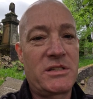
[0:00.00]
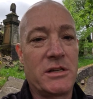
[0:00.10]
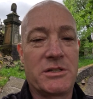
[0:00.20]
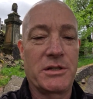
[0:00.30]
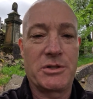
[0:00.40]

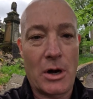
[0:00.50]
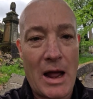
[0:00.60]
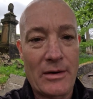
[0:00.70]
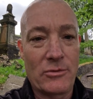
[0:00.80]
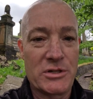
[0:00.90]
and it's just your
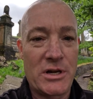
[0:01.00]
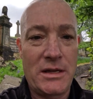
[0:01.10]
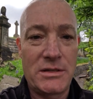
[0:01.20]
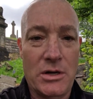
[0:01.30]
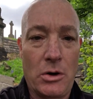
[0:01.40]
average
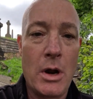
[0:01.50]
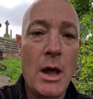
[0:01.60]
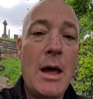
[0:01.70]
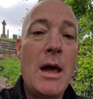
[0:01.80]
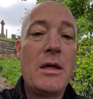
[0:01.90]
headstone.
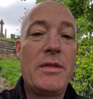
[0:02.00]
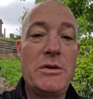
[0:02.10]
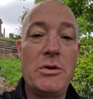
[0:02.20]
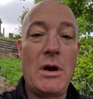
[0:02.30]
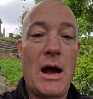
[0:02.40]
They
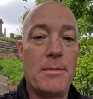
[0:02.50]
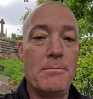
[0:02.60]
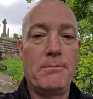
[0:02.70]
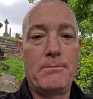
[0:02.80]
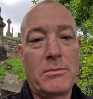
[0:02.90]
do not
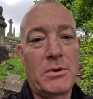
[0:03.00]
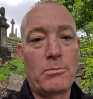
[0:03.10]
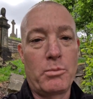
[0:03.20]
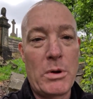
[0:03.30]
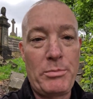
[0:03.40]

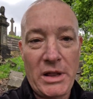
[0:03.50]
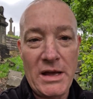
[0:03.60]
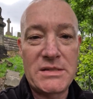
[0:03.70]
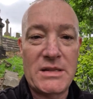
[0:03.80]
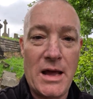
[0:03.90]

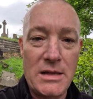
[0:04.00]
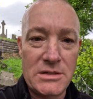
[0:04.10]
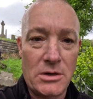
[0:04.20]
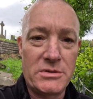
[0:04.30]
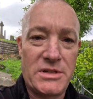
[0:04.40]
replace the
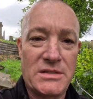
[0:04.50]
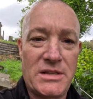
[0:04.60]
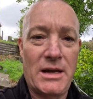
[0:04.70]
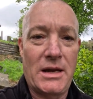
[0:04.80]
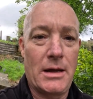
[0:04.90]
headstones as
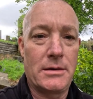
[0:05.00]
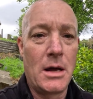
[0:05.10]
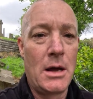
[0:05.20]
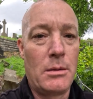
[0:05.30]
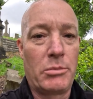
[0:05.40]
they get
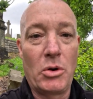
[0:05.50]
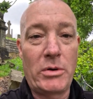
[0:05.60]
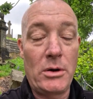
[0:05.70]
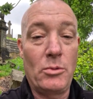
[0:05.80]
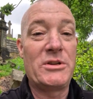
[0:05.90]

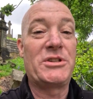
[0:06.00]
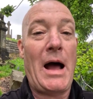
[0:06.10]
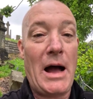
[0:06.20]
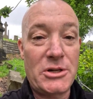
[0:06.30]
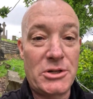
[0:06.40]
broken, which
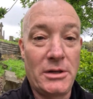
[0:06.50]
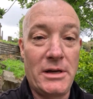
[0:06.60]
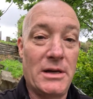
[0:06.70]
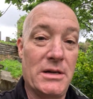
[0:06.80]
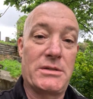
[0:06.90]

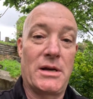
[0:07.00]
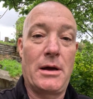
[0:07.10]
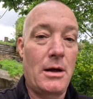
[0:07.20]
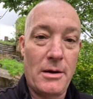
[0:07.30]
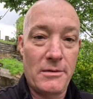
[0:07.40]
actually is
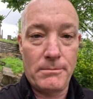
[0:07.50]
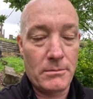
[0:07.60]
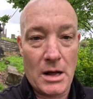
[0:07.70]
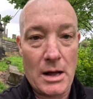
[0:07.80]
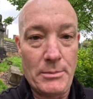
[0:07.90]

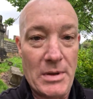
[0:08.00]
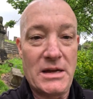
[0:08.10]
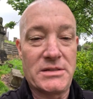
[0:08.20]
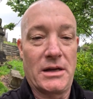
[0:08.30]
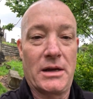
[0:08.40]

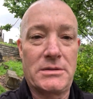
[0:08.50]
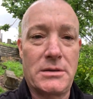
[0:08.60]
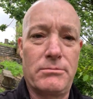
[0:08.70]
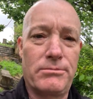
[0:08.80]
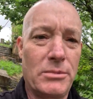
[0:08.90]
amazing.
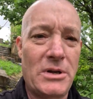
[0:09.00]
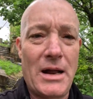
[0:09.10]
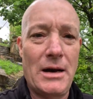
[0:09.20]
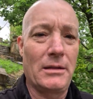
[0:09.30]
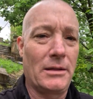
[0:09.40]
It's
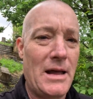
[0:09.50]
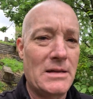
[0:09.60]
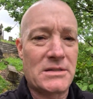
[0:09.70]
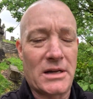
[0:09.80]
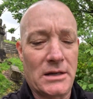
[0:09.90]
kind of
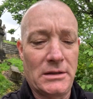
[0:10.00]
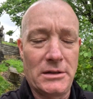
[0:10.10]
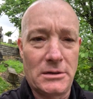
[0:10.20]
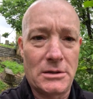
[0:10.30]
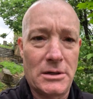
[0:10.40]
lends like a
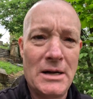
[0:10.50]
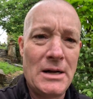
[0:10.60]
little